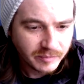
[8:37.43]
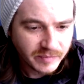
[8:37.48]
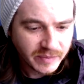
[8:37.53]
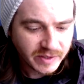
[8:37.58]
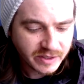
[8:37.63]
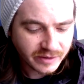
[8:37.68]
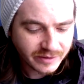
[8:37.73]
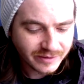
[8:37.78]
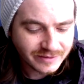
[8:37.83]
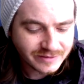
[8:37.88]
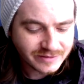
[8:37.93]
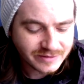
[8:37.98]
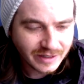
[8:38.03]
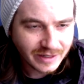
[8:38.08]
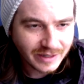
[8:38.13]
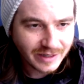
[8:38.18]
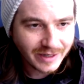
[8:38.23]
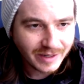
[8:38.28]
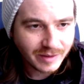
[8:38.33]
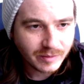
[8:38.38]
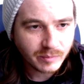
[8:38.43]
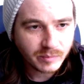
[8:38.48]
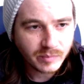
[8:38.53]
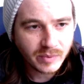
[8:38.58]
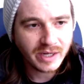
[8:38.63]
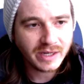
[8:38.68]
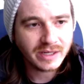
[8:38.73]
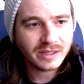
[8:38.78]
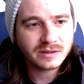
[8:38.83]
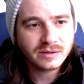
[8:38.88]
Because I
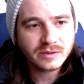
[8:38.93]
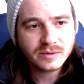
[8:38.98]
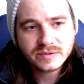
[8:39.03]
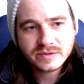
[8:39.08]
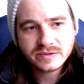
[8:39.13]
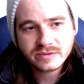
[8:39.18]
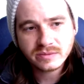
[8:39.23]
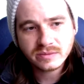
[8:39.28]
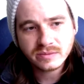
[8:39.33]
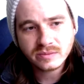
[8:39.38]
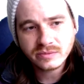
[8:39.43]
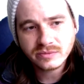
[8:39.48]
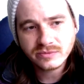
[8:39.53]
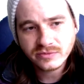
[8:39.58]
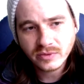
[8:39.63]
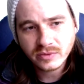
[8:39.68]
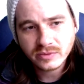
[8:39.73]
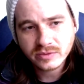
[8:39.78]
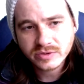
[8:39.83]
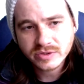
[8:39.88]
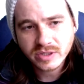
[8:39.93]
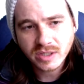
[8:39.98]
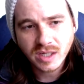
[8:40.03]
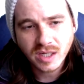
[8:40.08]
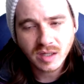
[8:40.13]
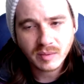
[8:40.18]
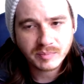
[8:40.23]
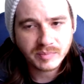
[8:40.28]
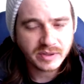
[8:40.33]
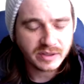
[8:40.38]
allude to
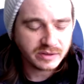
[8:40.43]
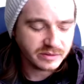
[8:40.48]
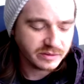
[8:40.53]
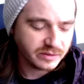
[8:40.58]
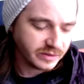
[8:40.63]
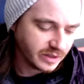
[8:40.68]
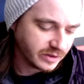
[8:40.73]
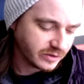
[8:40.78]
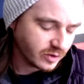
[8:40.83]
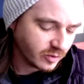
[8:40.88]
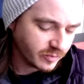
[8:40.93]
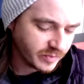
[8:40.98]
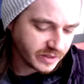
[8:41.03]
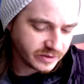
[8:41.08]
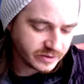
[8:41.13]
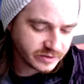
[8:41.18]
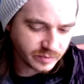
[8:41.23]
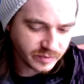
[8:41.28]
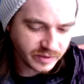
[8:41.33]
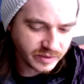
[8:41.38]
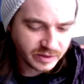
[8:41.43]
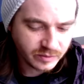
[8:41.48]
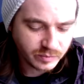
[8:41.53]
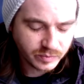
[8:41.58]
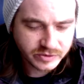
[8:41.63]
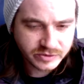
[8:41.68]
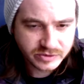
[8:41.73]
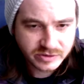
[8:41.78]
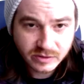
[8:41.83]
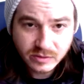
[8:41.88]
Photoshop and the Adobe suite,
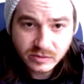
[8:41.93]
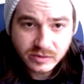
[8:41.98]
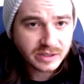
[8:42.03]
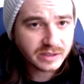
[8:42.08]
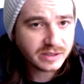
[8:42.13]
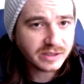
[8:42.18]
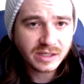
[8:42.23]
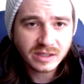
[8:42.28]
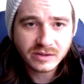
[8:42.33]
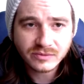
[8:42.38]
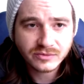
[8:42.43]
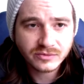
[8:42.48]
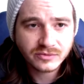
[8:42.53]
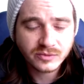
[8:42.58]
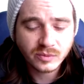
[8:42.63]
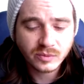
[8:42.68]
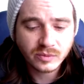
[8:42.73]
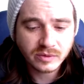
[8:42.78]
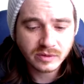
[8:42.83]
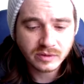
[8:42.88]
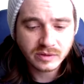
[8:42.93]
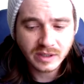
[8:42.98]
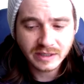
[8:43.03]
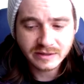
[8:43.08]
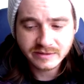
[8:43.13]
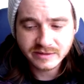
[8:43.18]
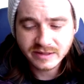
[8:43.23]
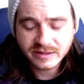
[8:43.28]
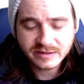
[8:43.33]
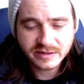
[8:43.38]
which you can get for a
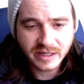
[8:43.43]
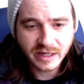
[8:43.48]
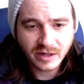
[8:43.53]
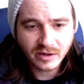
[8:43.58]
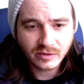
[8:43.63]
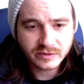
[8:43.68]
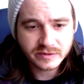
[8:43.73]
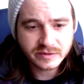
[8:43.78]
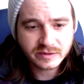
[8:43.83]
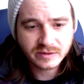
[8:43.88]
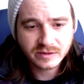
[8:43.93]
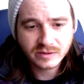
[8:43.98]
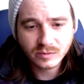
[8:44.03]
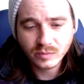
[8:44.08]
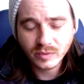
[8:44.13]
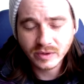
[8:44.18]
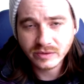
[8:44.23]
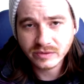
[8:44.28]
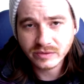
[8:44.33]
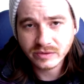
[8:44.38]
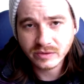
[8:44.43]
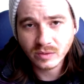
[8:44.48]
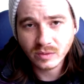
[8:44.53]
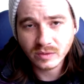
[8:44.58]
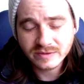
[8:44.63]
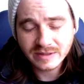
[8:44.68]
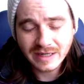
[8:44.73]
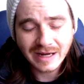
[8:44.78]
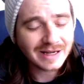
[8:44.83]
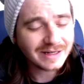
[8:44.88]
discount with
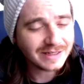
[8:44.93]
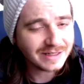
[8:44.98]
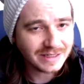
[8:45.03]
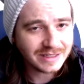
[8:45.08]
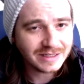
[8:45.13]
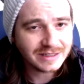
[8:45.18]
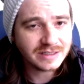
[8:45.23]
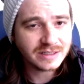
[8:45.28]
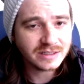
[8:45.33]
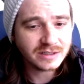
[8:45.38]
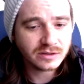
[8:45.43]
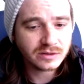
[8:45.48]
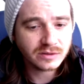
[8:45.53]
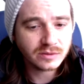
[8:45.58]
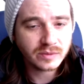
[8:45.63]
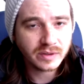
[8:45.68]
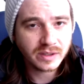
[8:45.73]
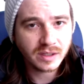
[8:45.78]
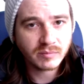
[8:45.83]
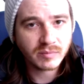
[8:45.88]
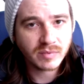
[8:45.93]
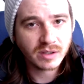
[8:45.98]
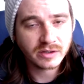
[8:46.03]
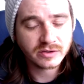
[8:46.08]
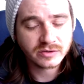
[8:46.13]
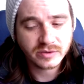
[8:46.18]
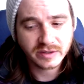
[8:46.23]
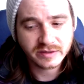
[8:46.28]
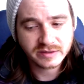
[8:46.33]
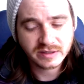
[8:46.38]
your .edu email
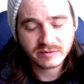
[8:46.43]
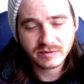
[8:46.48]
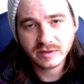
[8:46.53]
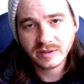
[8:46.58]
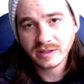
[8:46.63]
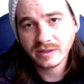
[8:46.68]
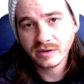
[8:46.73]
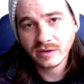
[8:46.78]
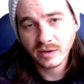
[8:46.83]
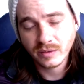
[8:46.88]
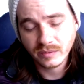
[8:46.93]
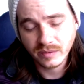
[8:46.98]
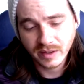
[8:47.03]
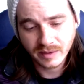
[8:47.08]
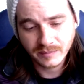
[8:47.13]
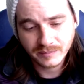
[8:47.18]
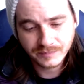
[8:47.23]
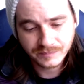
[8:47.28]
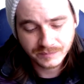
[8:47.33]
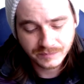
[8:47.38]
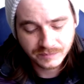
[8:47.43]
address, if you didn't know that.